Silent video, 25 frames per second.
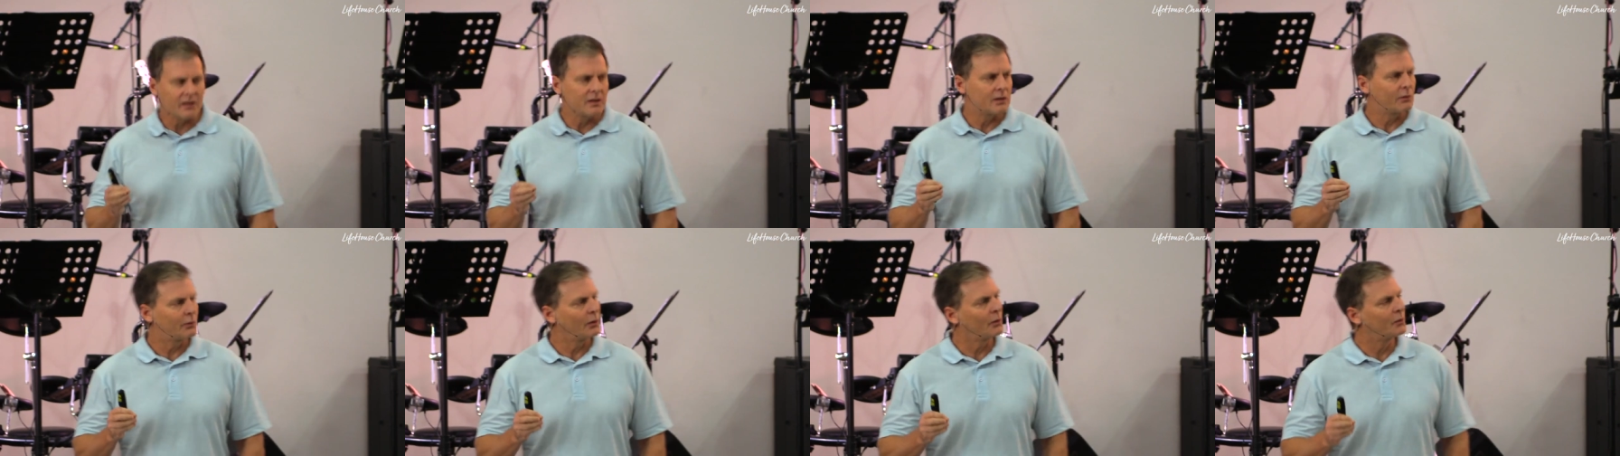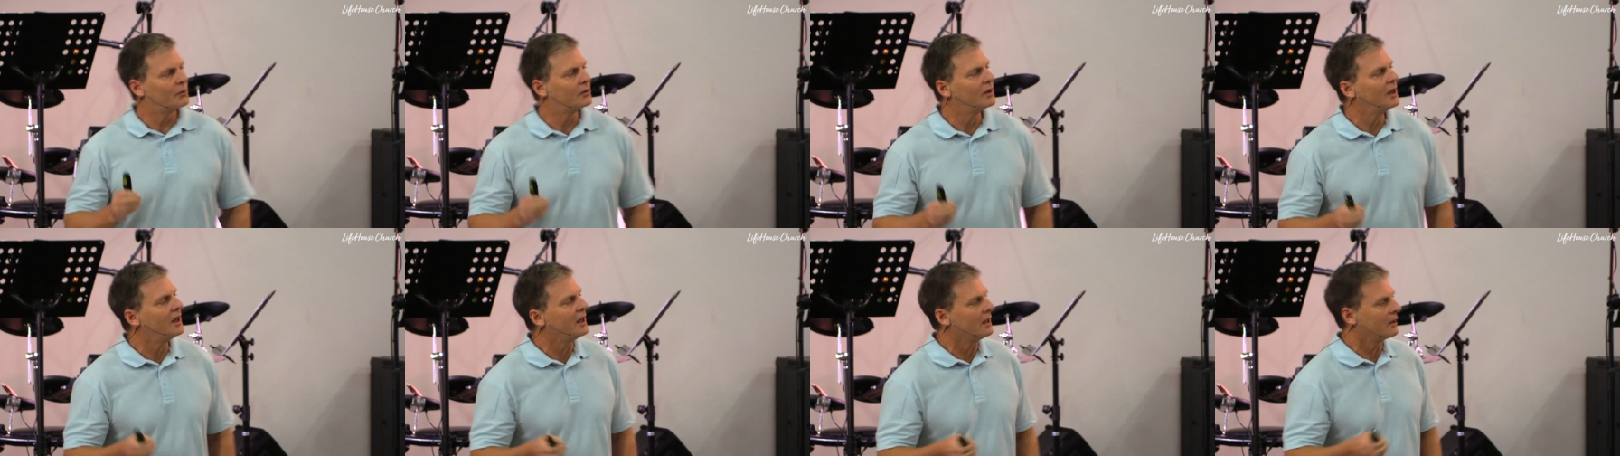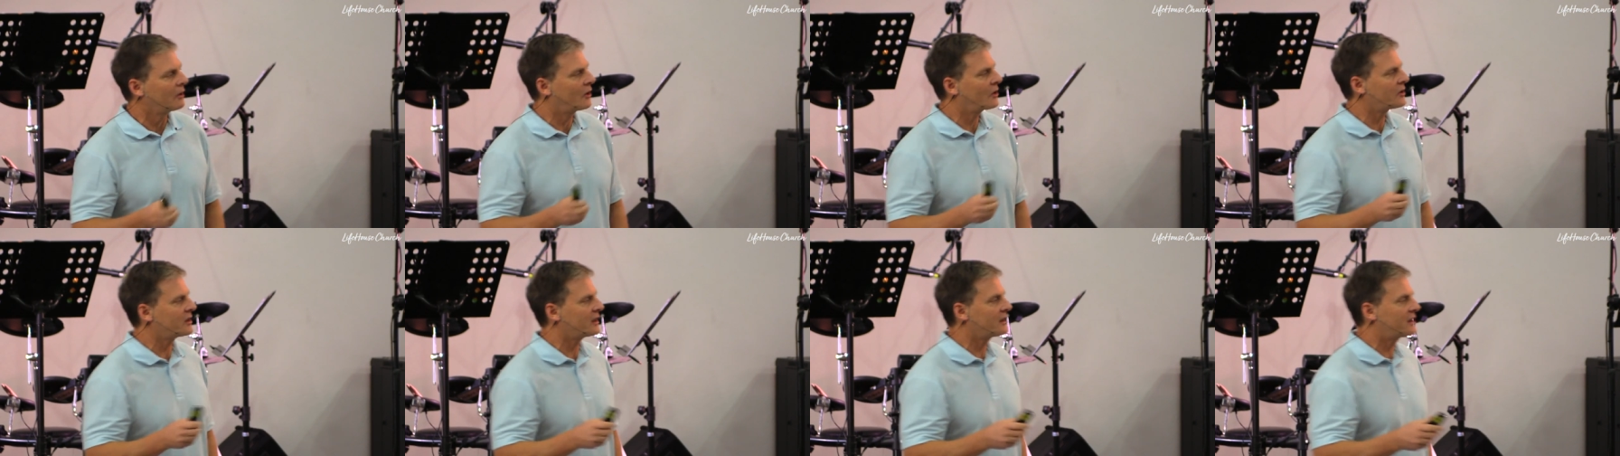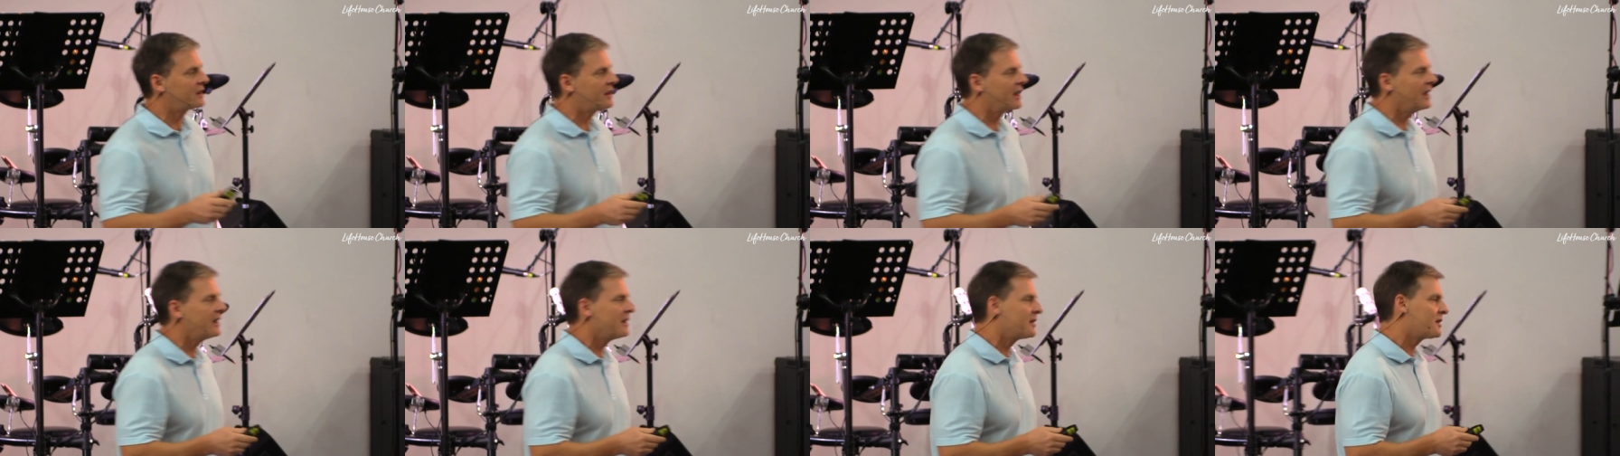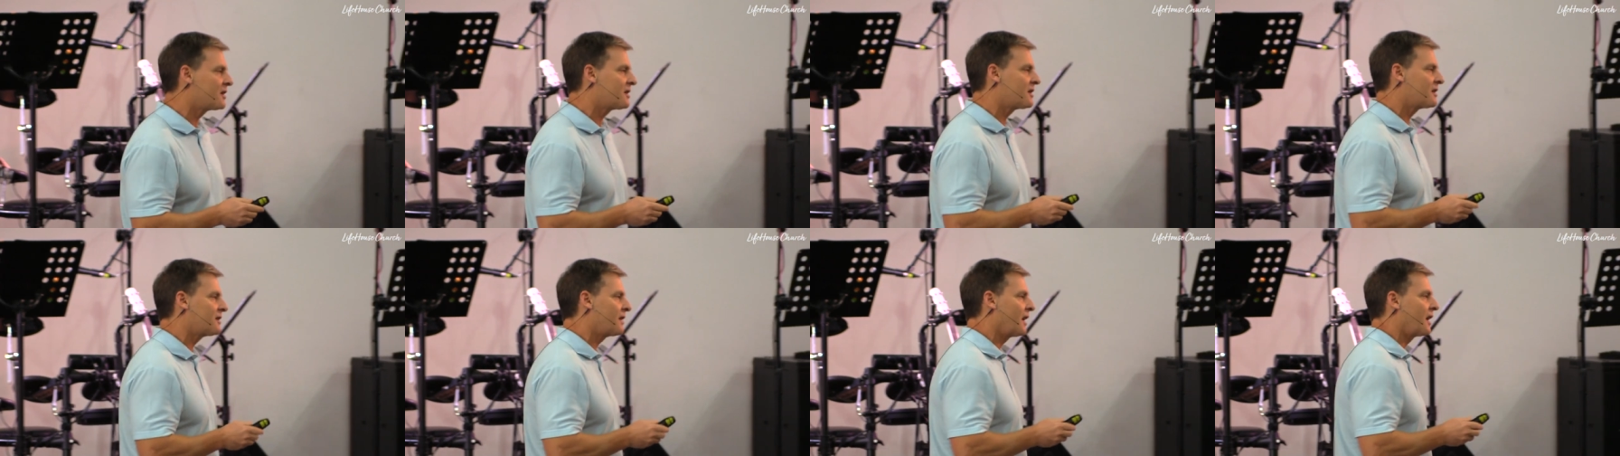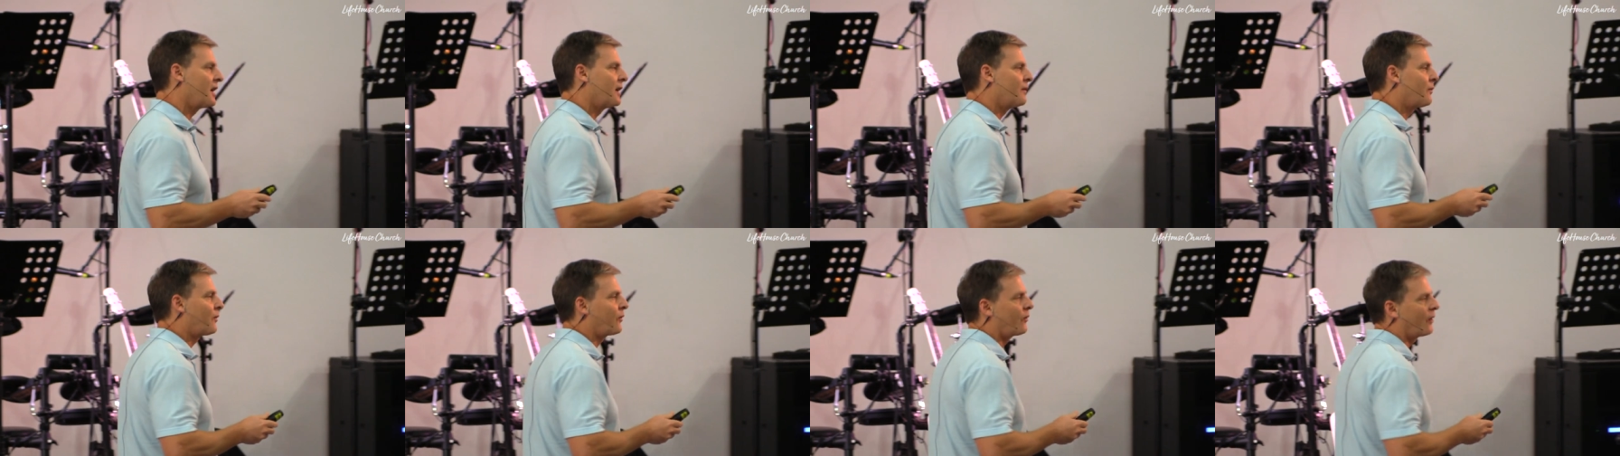15 because it says that
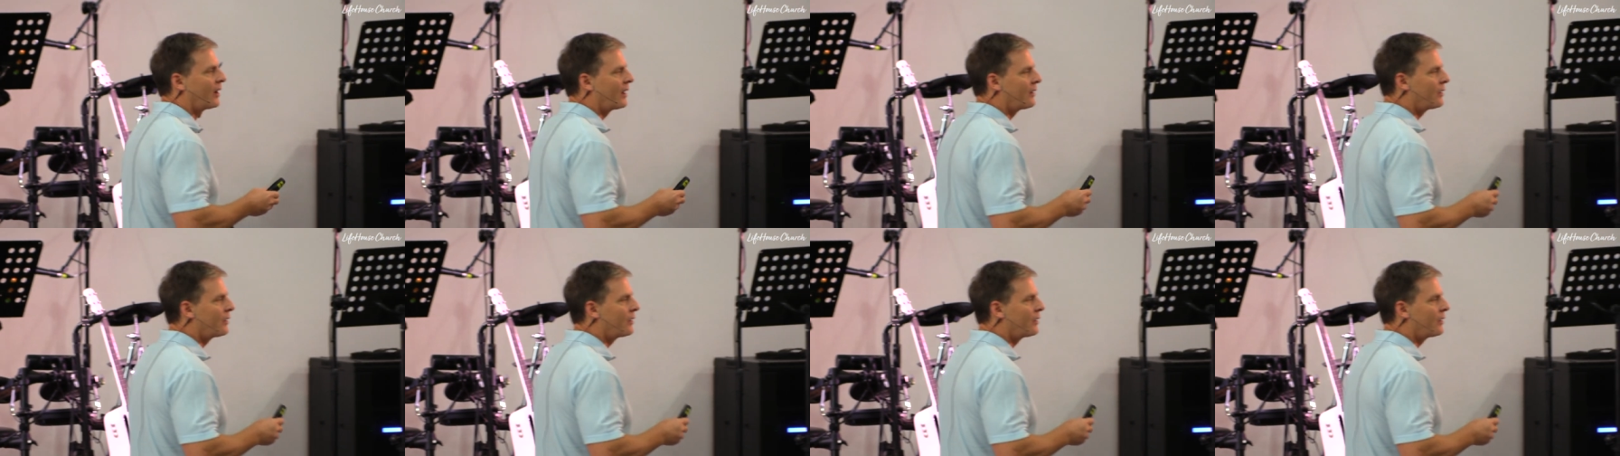if uh,